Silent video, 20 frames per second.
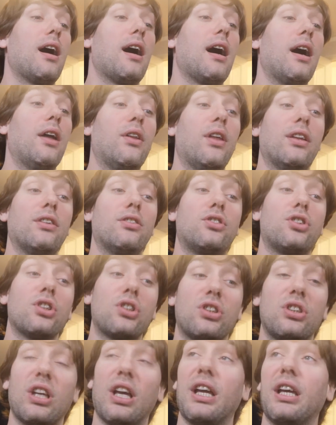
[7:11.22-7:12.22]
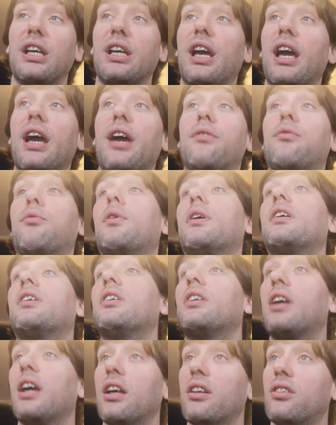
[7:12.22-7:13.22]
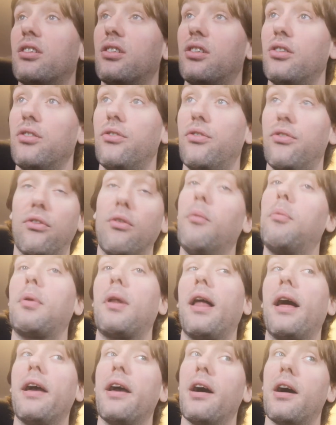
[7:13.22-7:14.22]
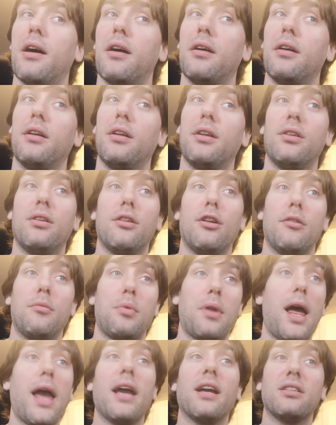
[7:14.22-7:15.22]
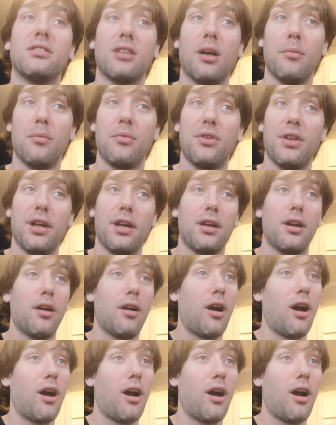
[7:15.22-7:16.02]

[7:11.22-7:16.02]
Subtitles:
then just see if we can get the player playing something.